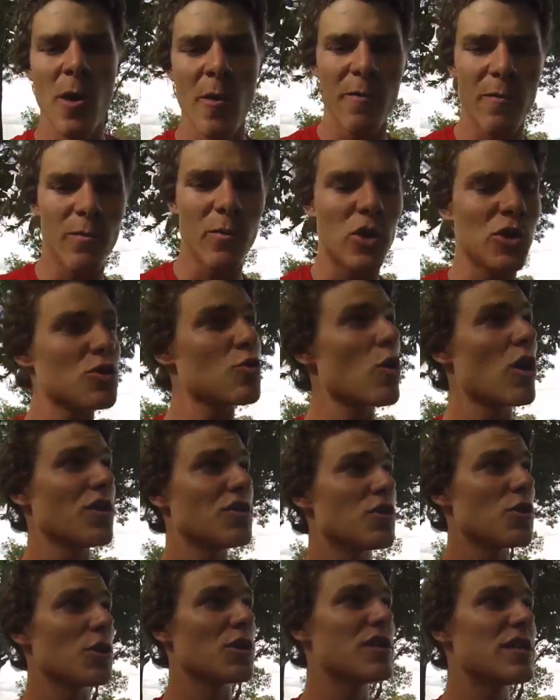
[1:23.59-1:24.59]
from our
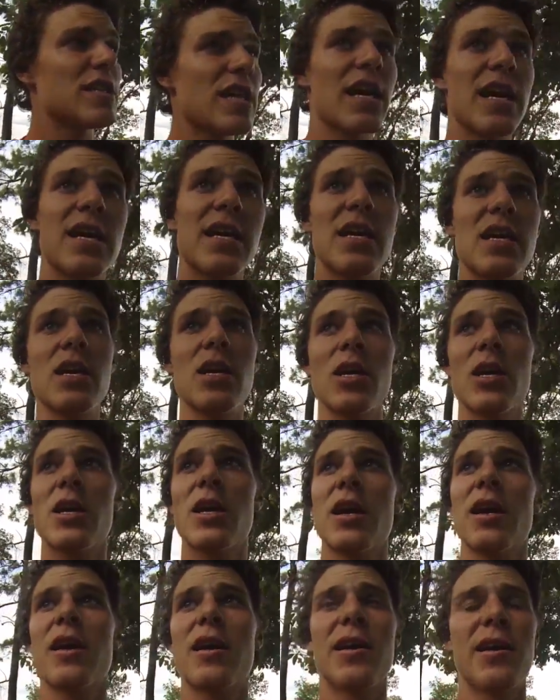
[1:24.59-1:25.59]
squads who are staying
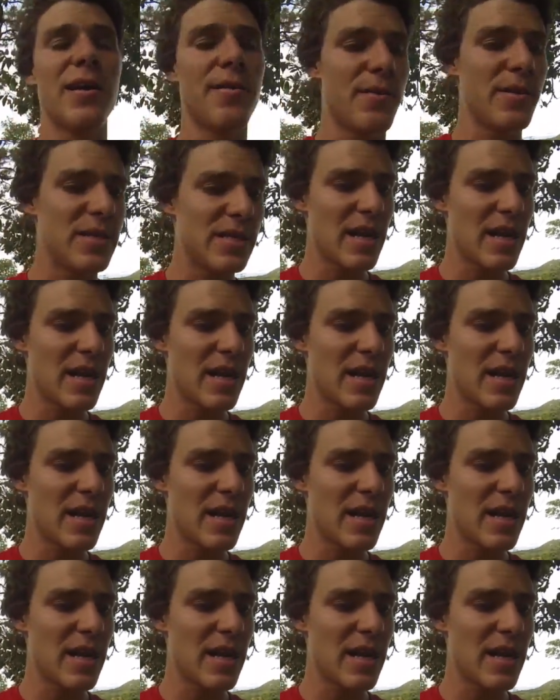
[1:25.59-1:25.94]
here at